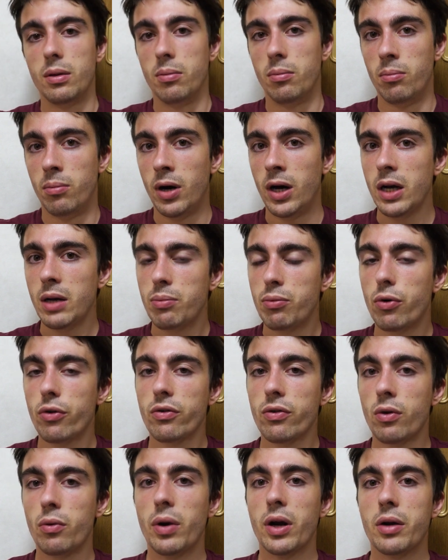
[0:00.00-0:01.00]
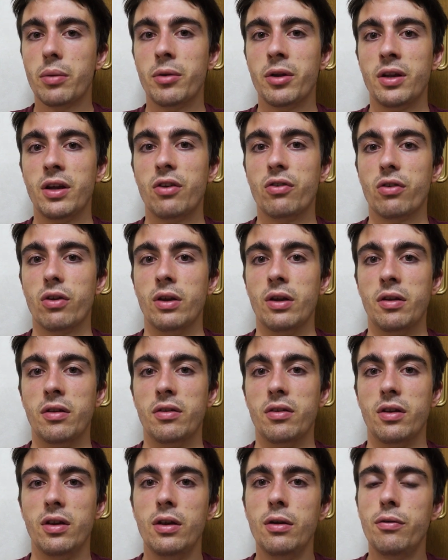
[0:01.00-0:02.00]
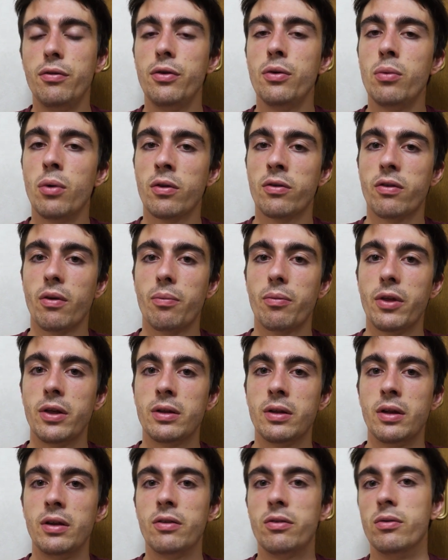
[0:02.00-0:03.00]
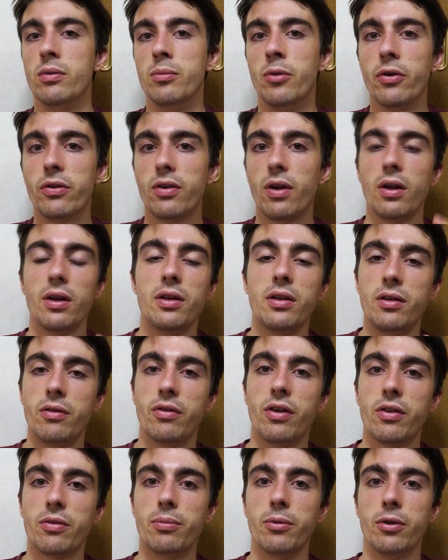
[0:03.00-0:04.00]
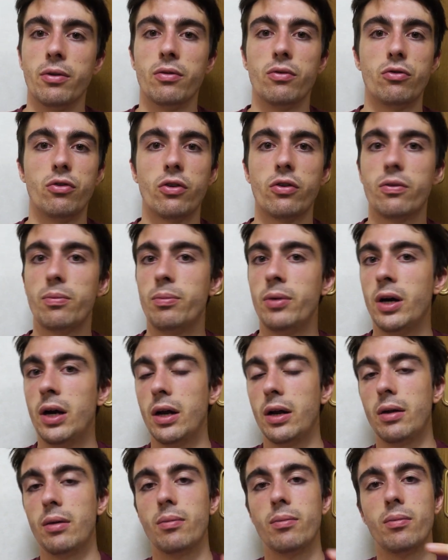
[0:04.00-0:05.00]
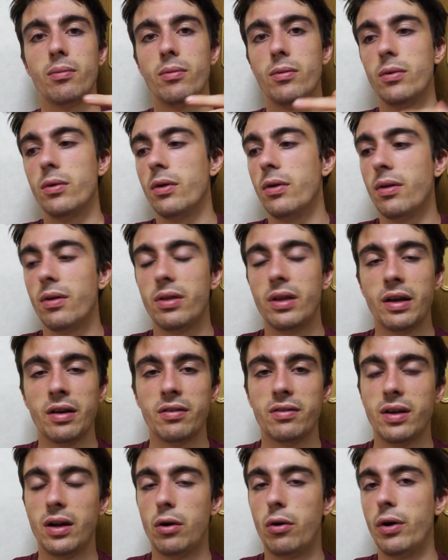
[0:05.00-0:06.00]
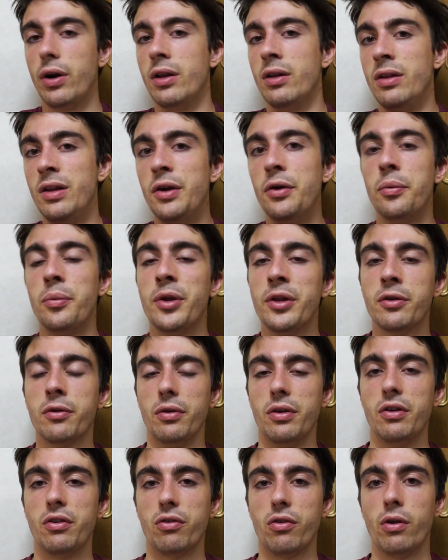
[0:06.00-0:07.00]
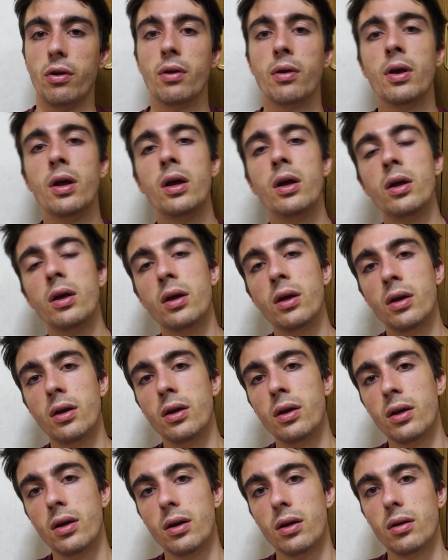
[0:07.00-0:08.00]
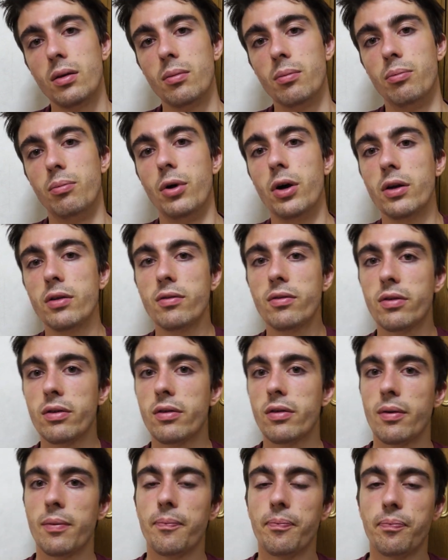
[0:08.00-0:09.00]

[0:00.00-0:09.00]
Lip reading: My personal recommendation is, if you want something that is the most solid investment, just buy things that are in near mint condition. But